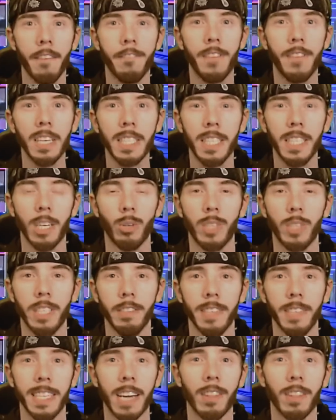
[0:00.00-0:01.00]
Vizio
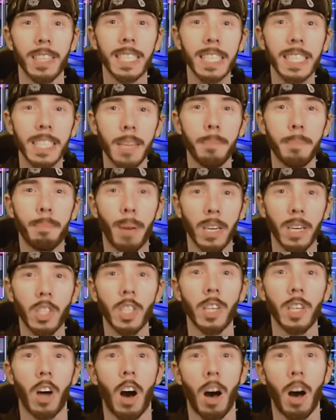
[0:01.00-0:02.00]
TV. Now, this is the
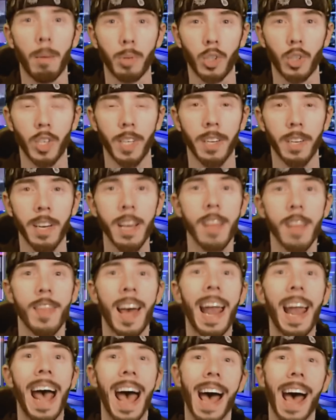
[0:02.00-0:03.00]
budget option
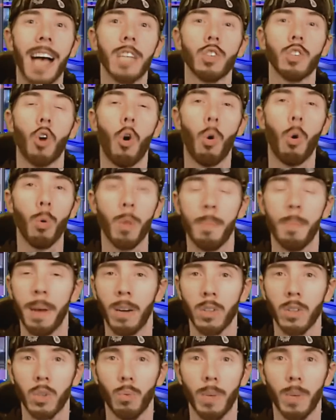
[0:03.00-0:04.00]
that has all the
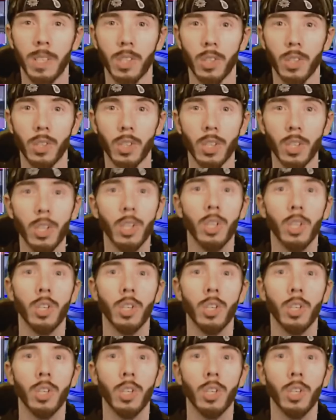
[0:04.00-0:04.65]
bells and whistles.